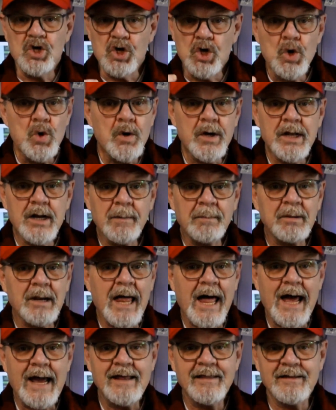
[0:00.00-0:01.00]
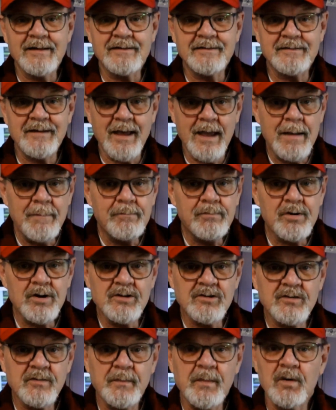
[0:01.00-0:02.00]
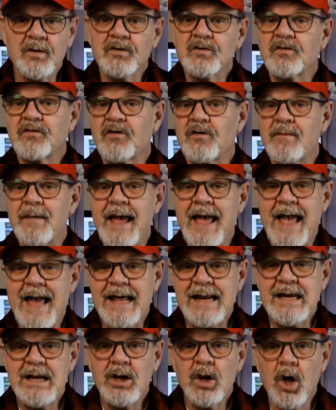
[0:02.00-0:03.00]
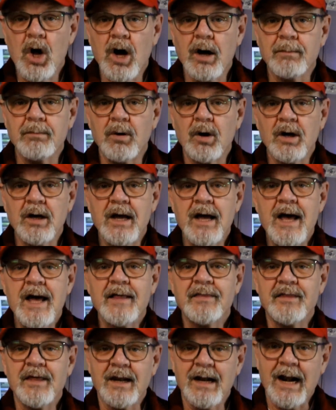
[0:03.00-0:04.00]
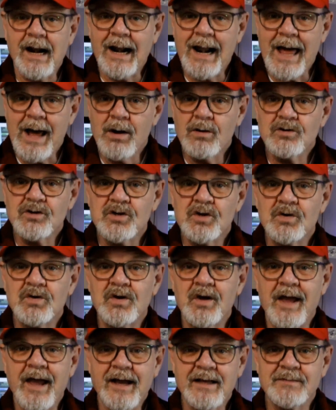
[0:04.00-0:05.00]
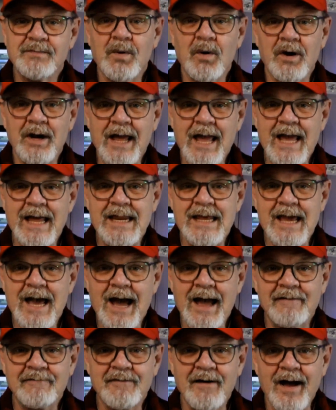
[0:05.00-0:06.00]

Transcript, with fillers: you can apply the same principles from any logbook that allows you to export ADI